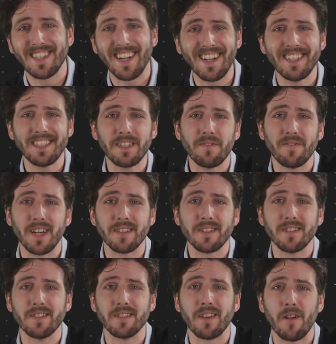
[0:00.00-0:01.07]
Chinese
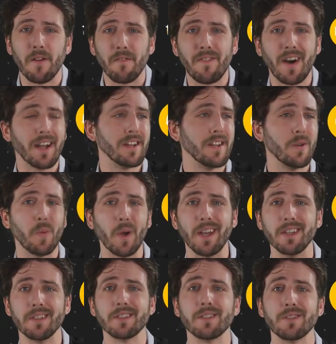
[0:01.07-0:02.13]
investors are finding
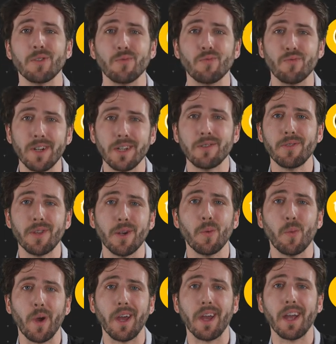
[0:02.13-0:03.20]
ways to wriggle their
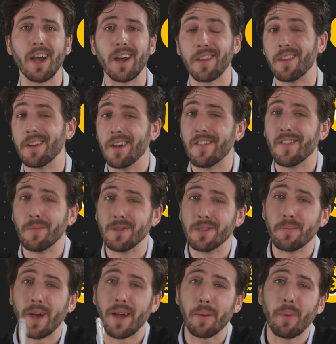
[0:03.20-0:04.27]
way out of the
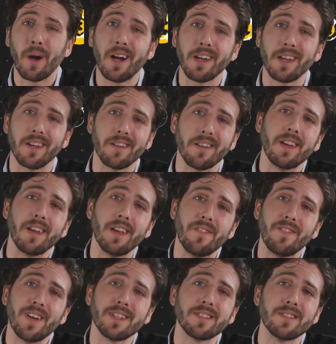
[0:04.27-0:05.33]
government's back pocket.
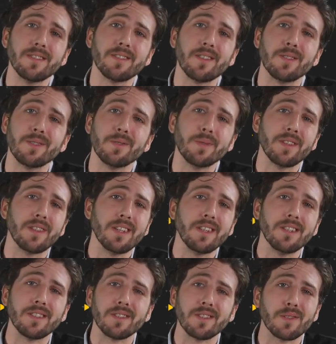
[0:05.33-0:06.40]
Investors are doing
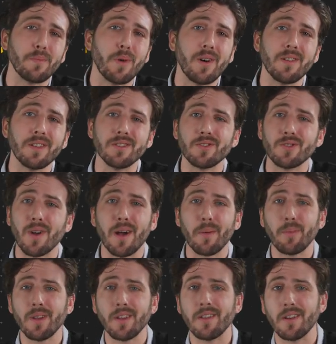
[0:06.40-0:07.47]
things as small as
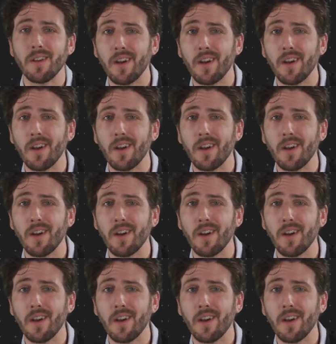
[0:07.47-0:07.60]
dropping the